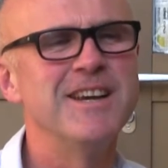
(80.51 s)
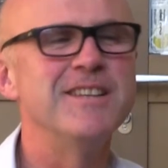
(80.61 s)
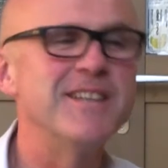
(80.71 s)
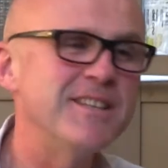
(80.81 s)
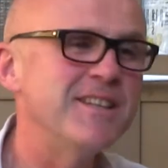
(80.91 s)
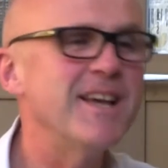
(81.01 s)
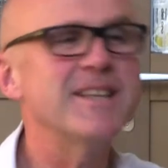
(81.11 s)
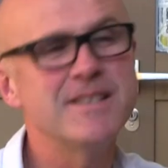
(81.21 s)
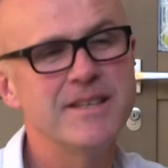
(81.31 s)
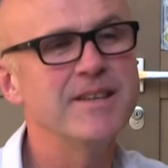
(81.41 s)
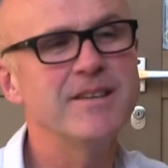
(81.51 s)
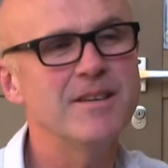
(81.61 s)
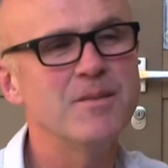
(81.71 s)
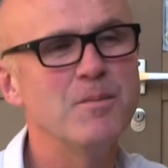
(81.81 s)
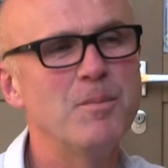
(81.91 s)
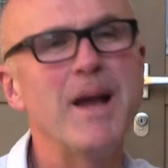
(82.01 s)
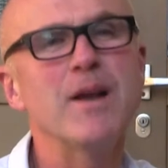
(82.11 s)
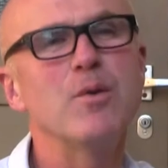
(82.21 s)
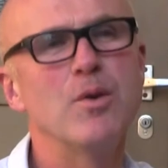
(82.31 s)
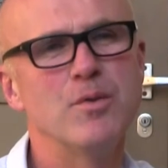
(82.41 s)
And then the next year,
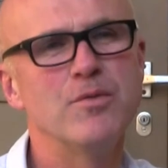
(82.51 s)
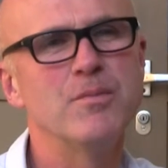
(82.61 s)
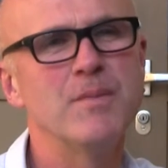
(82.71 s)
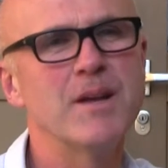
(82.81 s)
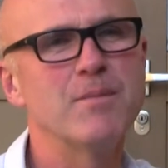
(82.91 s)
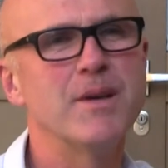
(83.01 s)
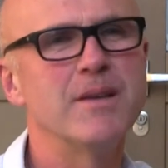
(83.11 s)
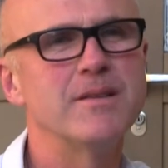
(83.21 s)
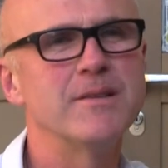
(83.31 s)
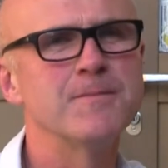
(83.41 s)
Banquo from Macbeth.